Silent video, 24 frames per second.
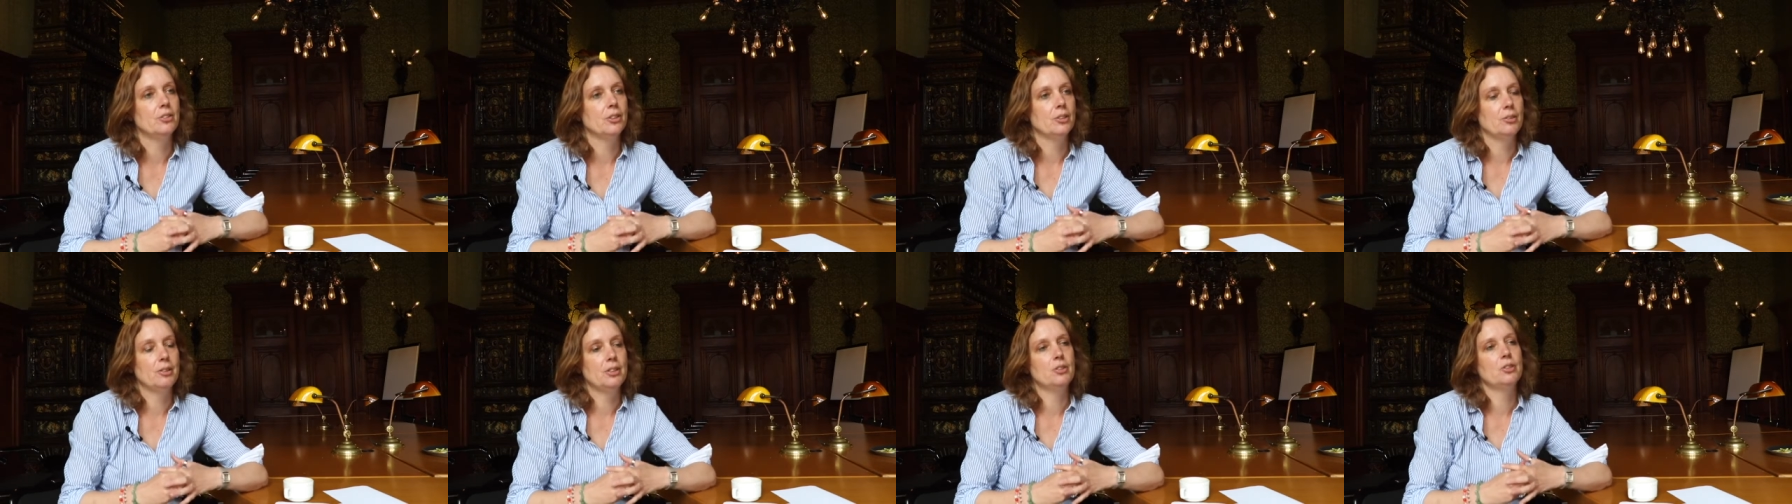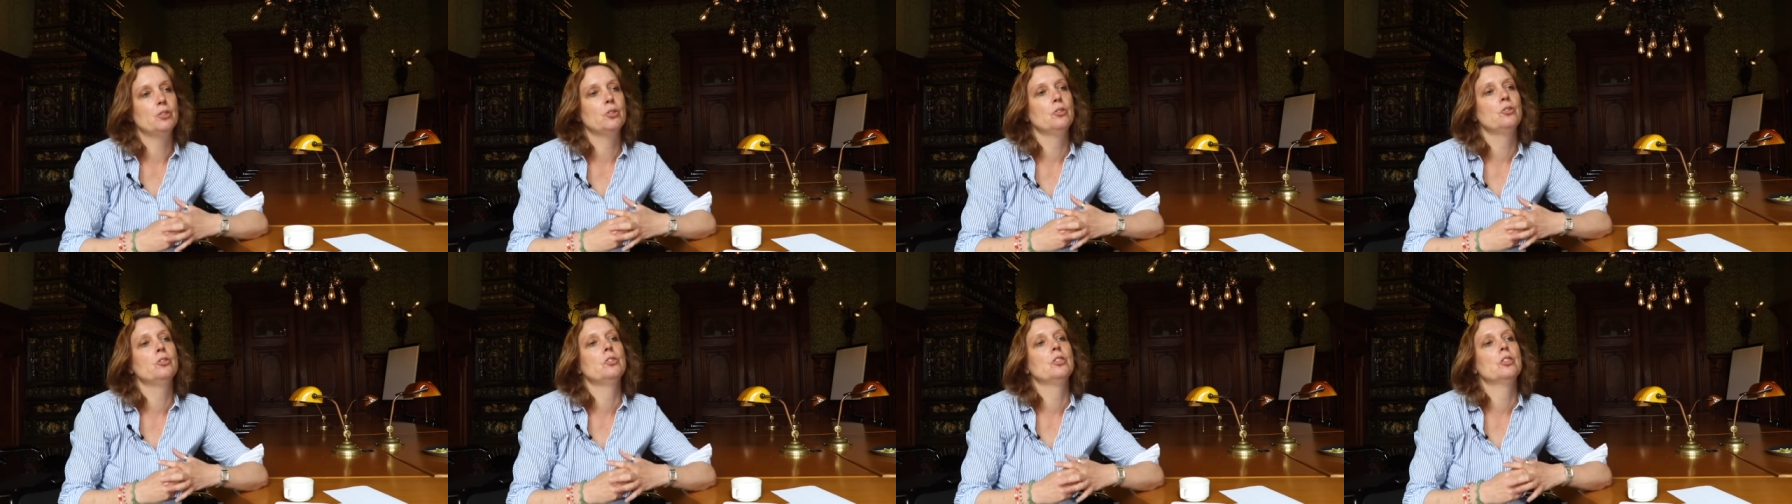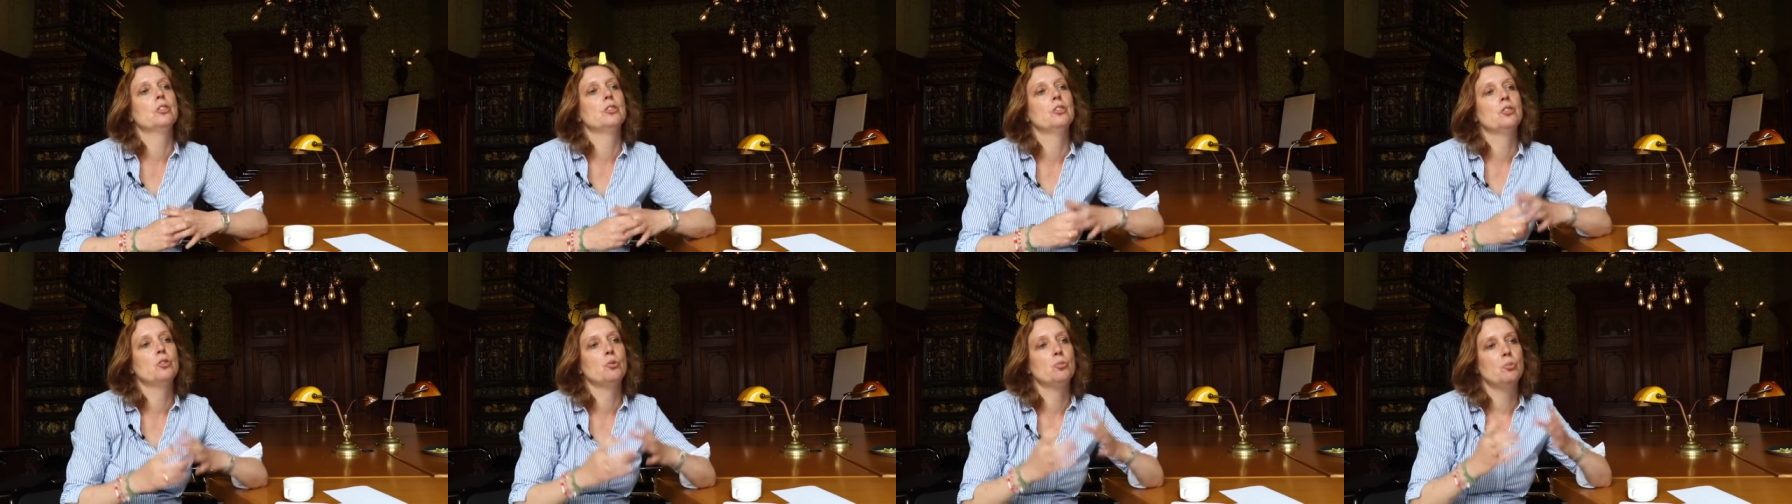So it's not
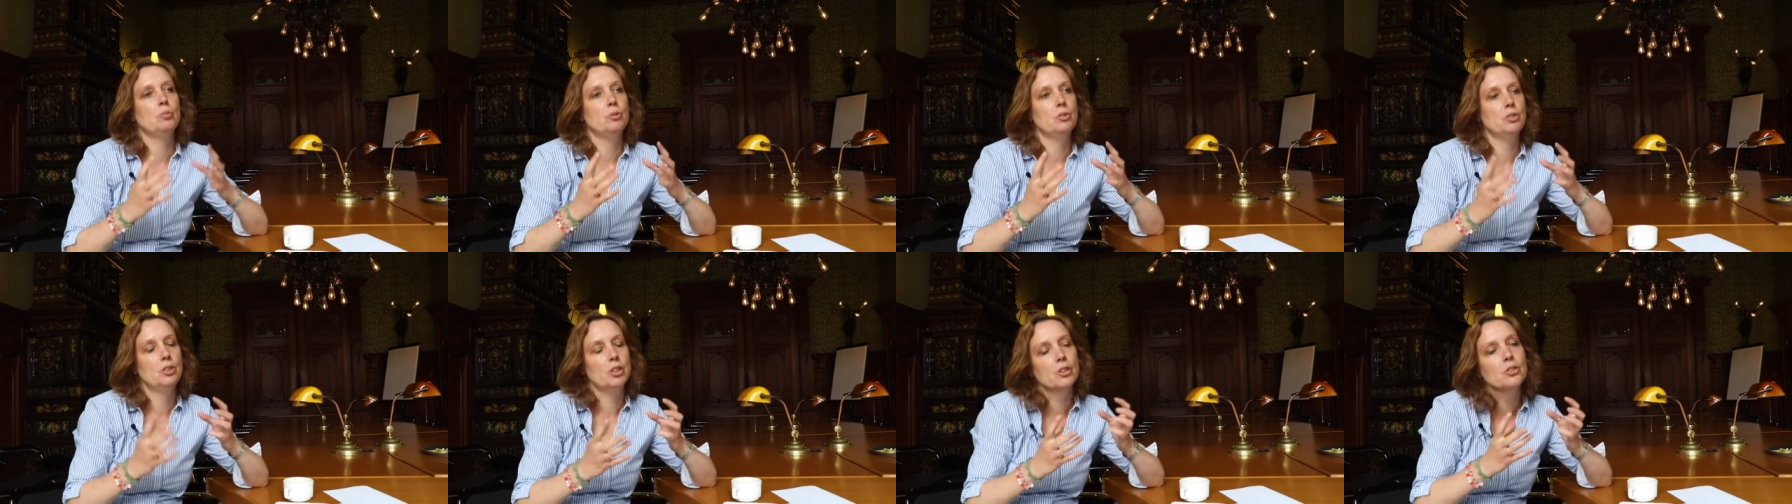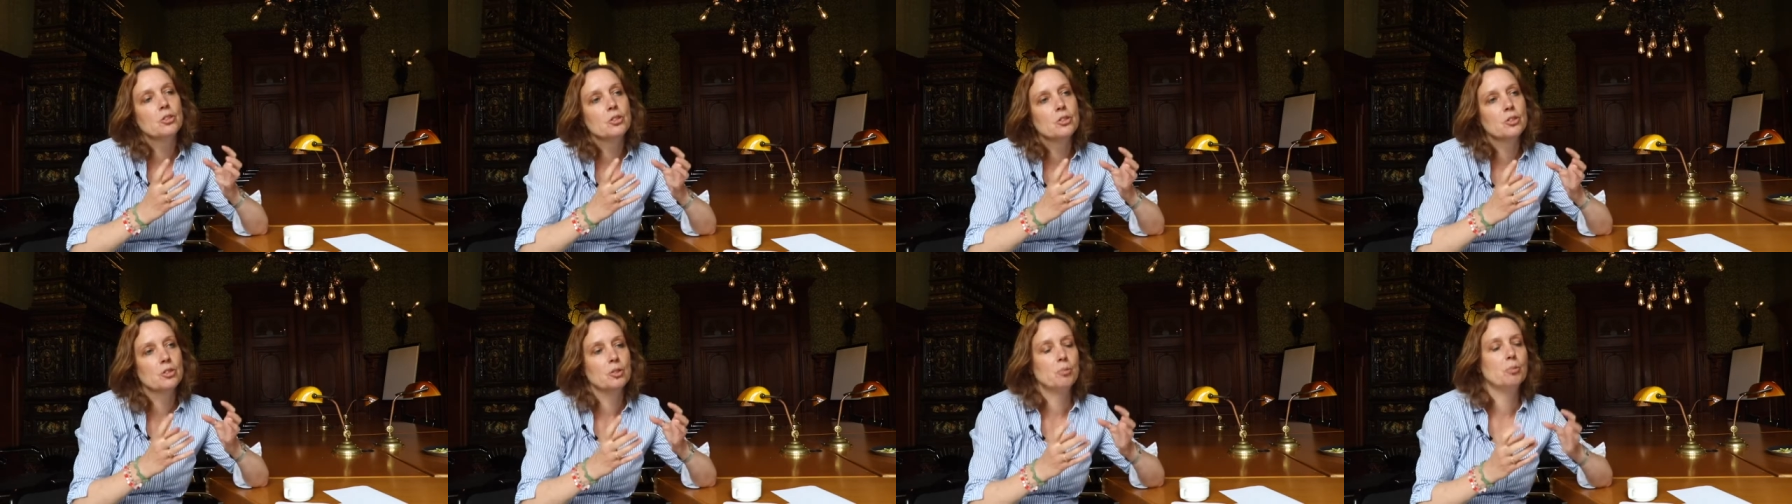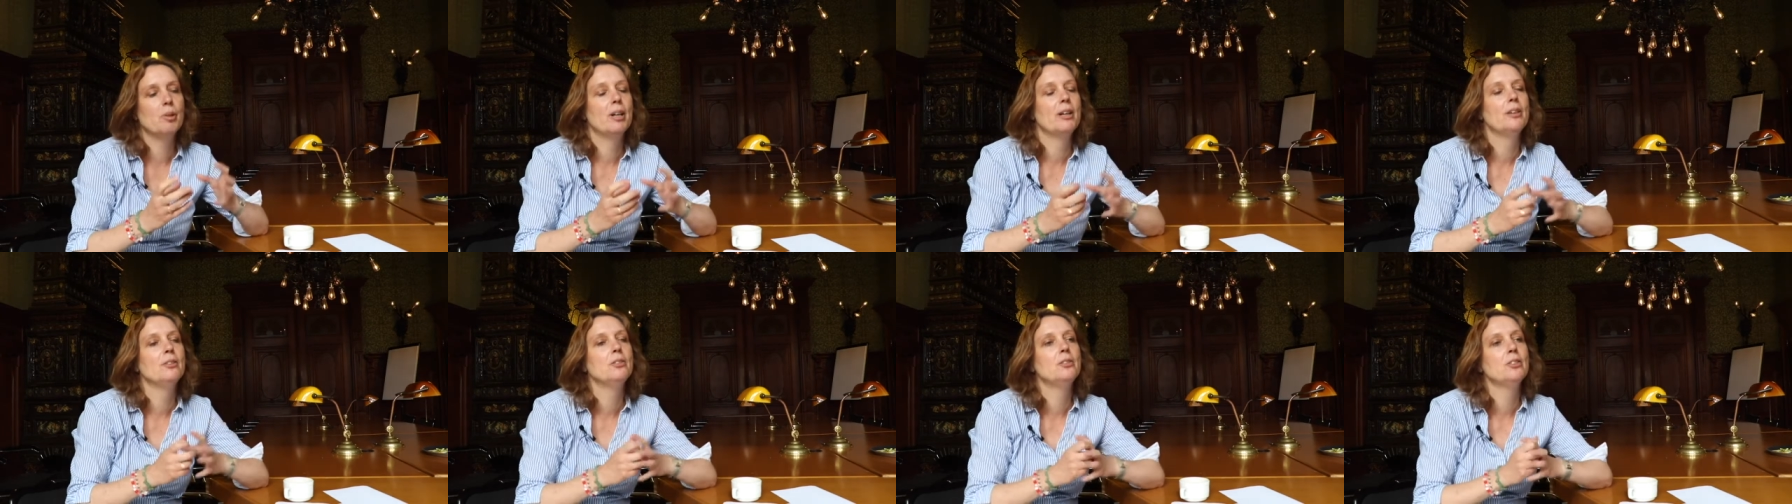just a, just
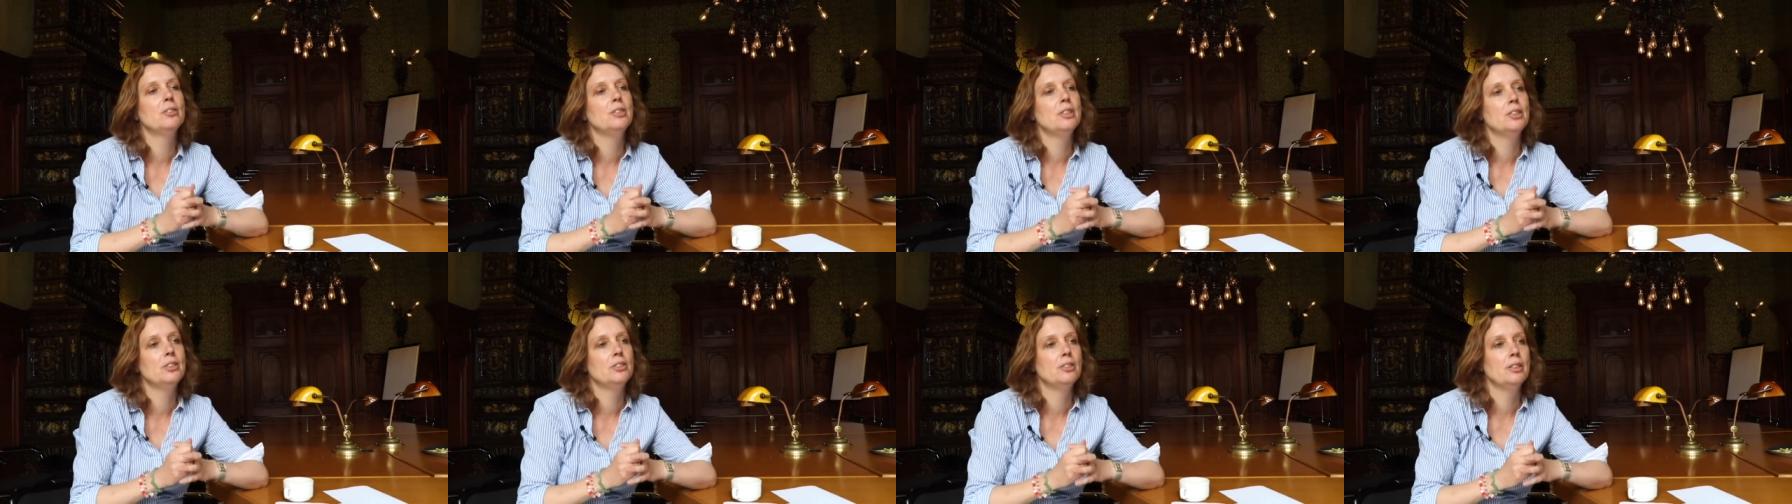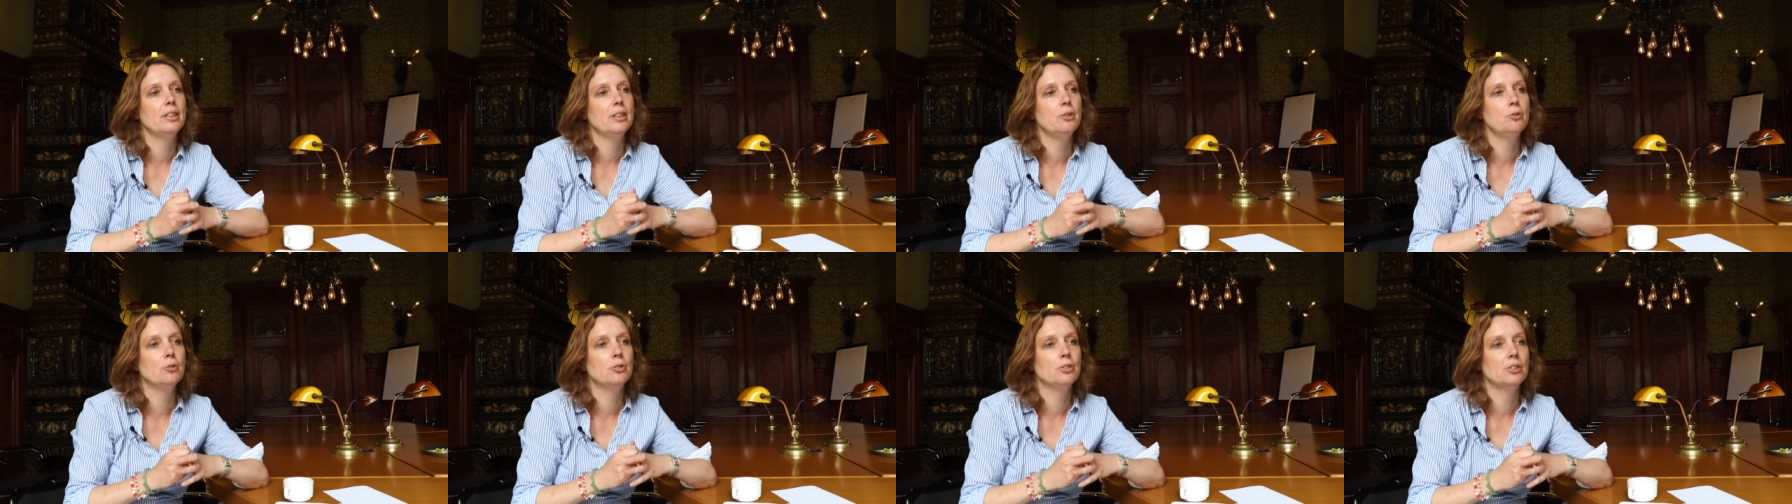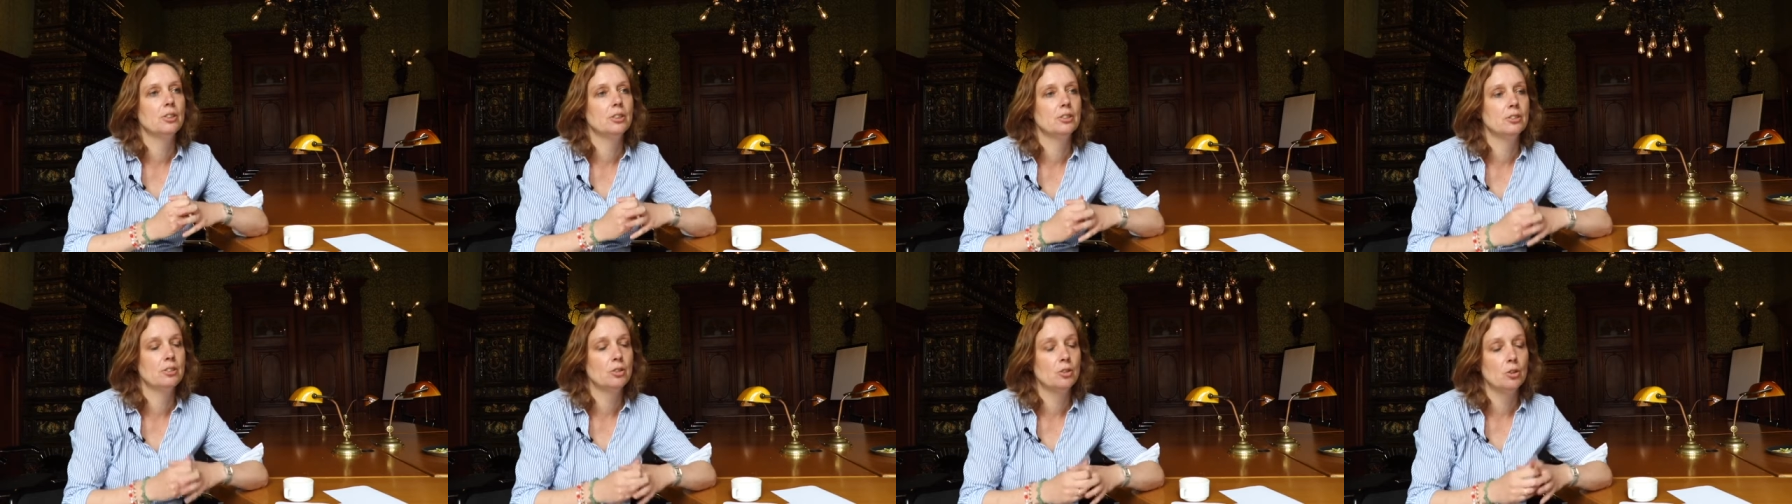about the digital
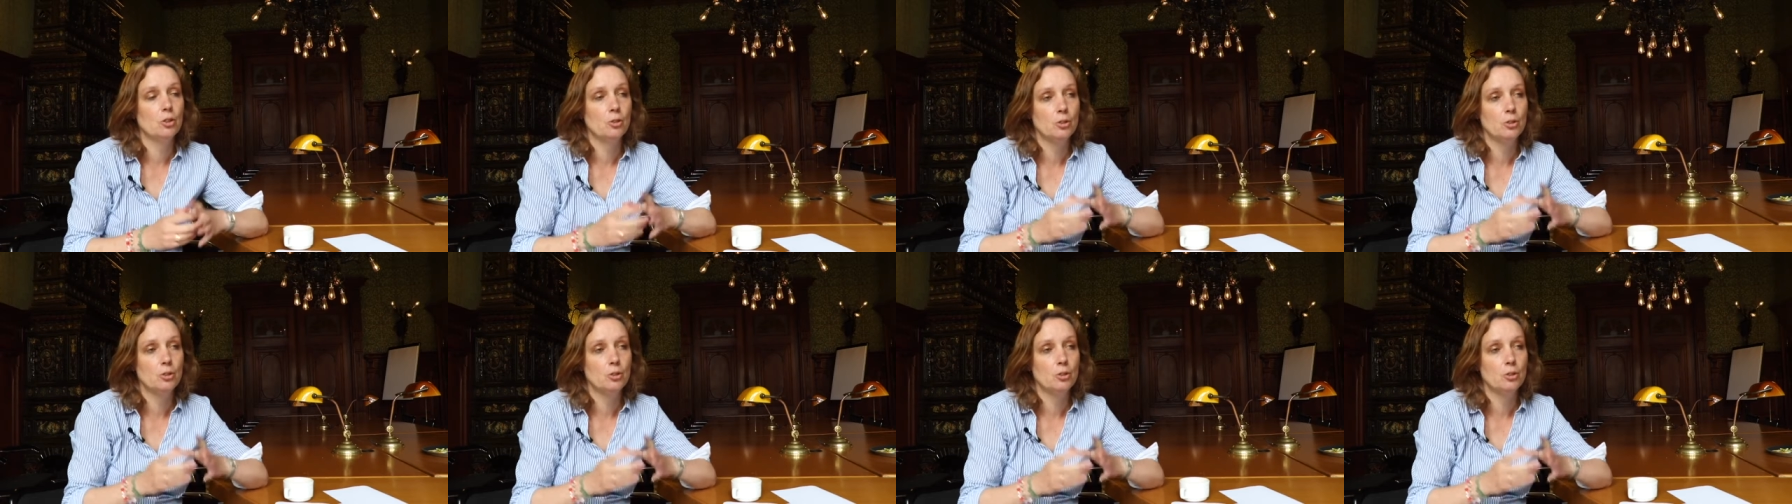infrastructure,